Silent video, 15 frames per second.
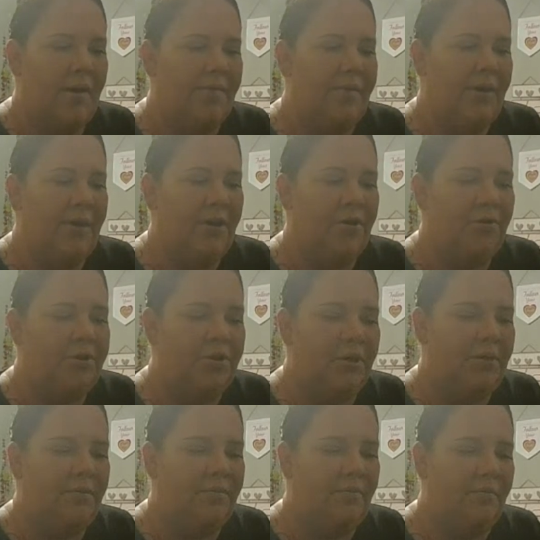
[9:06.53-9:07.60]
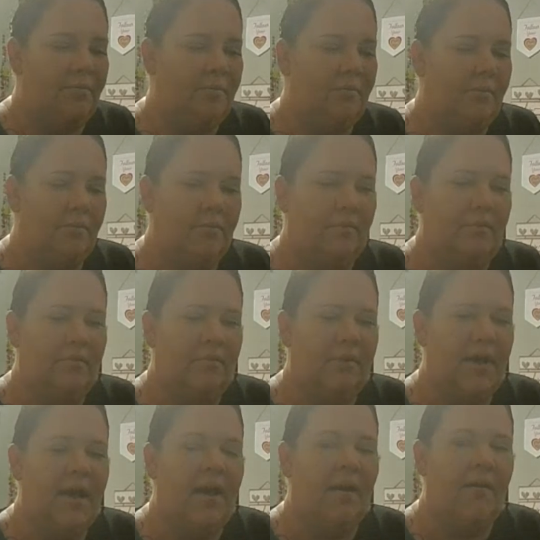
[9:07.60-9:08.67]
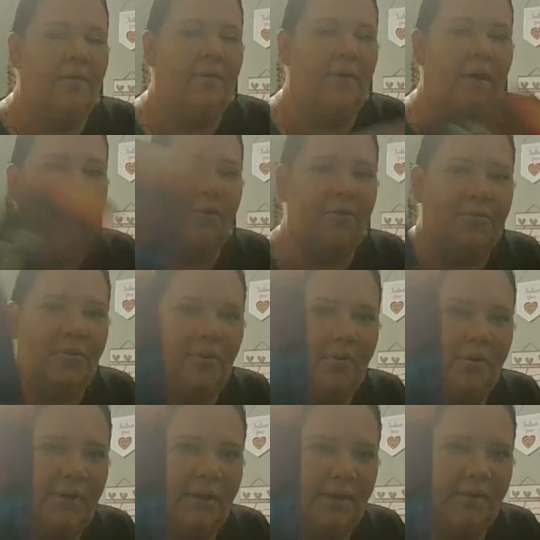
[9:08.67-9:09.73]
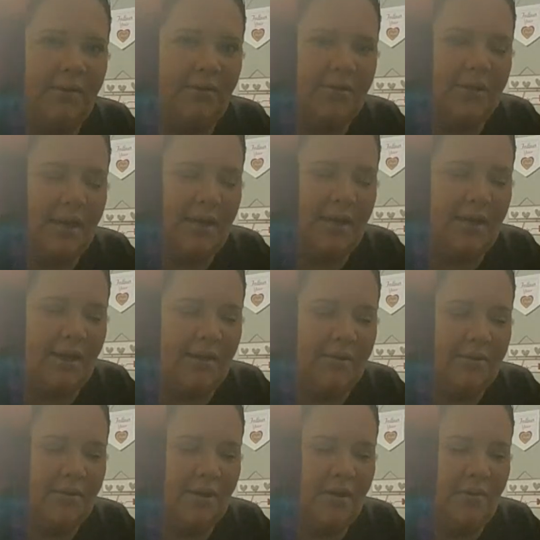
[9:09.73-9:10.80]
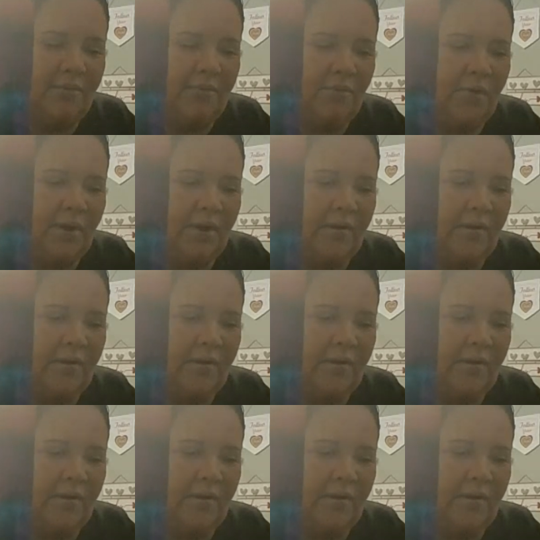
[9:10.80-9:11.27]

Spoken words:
I think you should, follow through with it. They're saying yes, go for